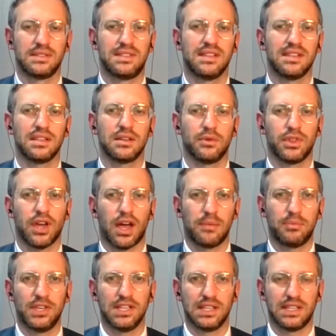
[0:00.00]
Dealing with
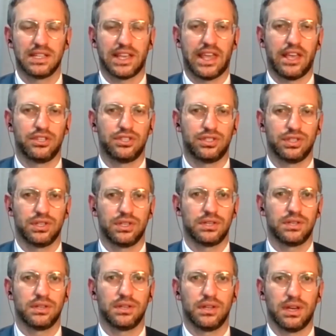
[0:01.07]
IP
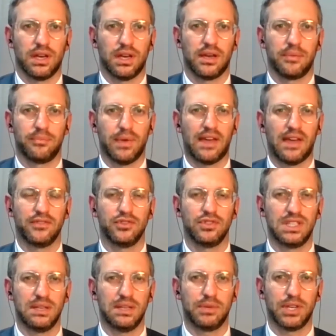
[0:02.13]
litigation, have you
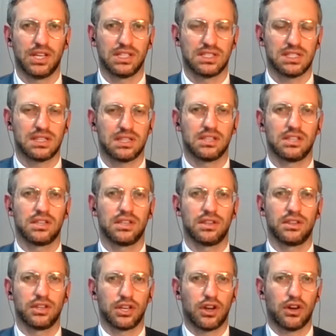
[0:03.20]
seen, because of
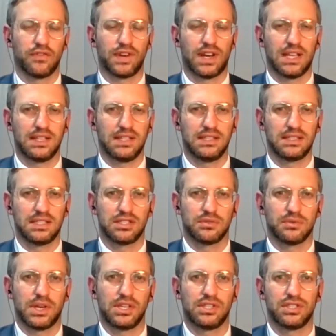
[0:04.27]
the COVID-19
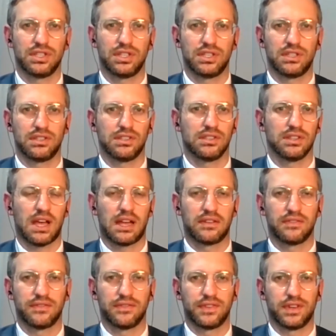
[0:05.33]
situation, there are a lot
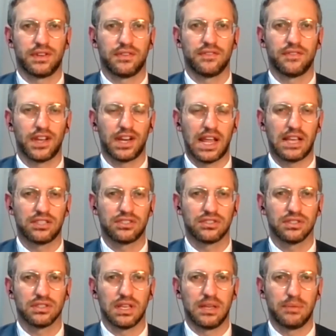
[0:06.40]
of
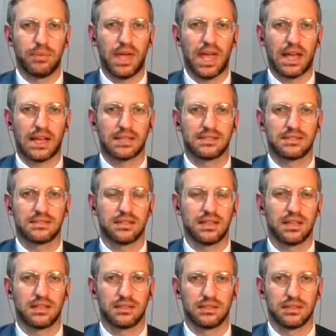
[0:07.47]
financial impacts
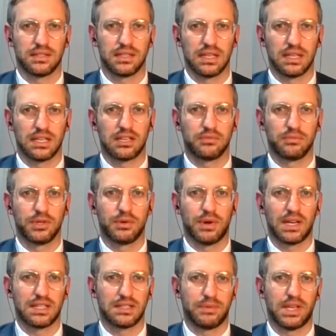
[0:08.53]
and it could be
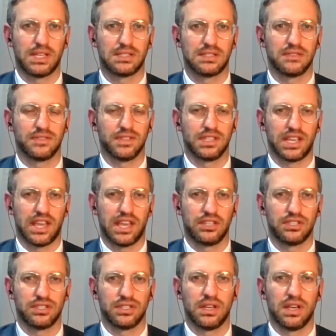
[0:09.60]
quite expensive
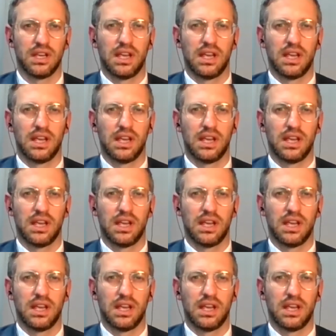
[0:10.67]
litigation.